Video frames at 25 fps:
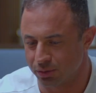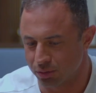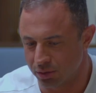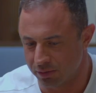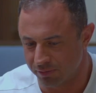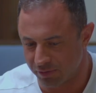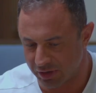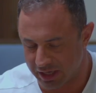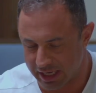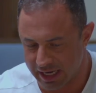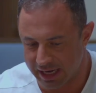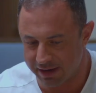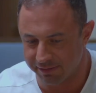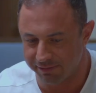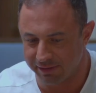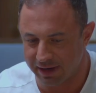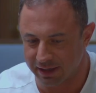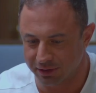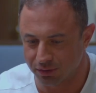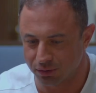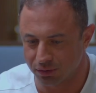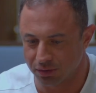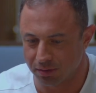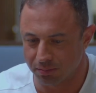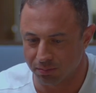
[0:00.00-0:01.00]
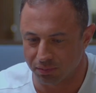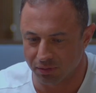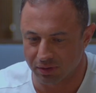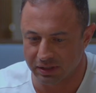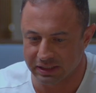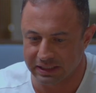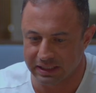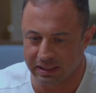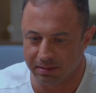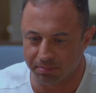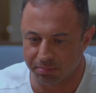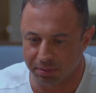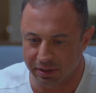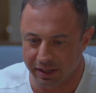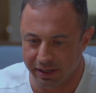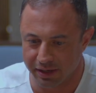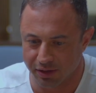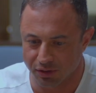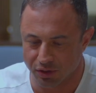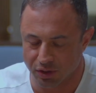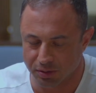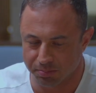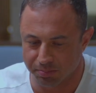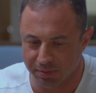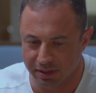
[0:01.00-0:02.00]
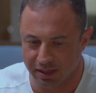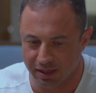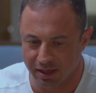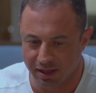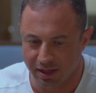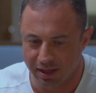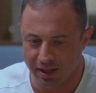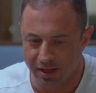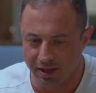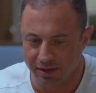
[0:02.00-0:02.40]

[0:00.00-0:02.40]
sort of a K factor that brings in players, but